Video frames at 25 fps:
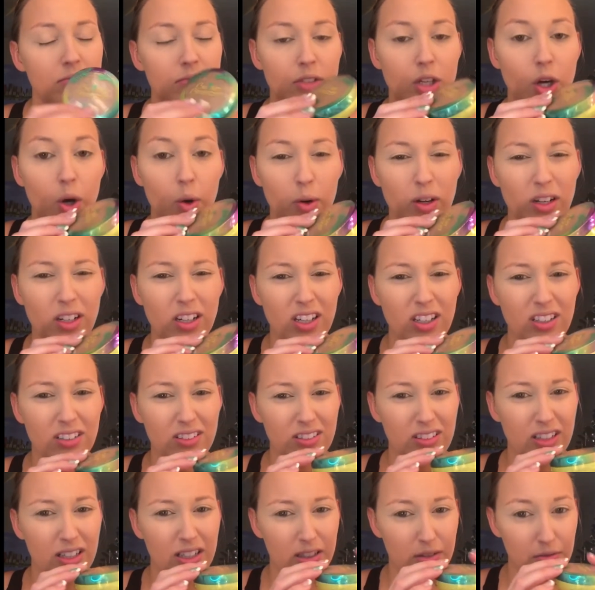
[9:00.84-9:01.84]
coconut,
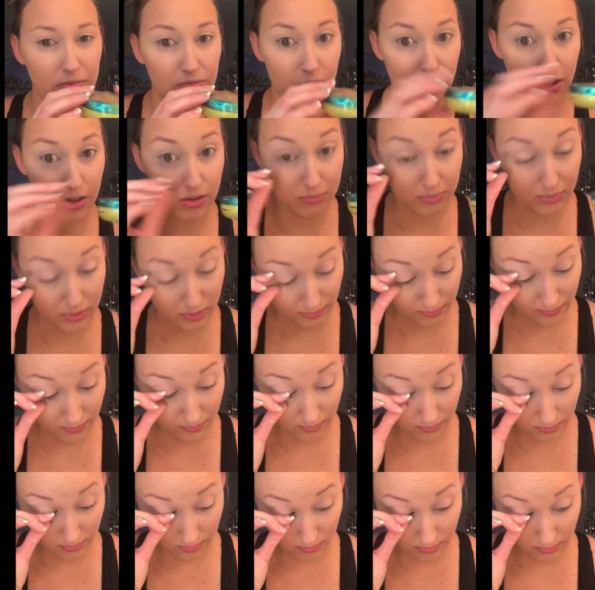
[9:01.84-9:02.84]
like rum.
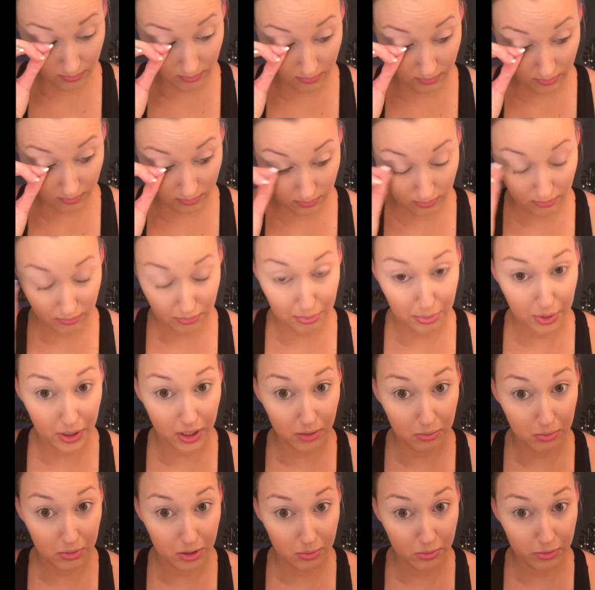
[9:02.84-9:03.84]

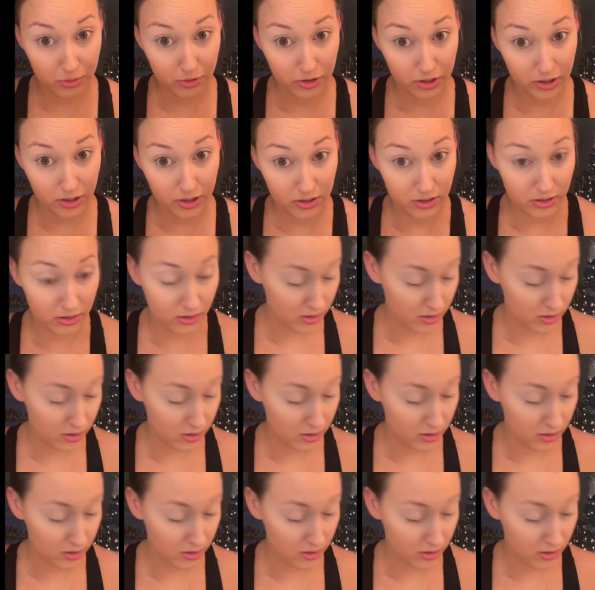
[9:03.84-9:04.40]
Bad memories.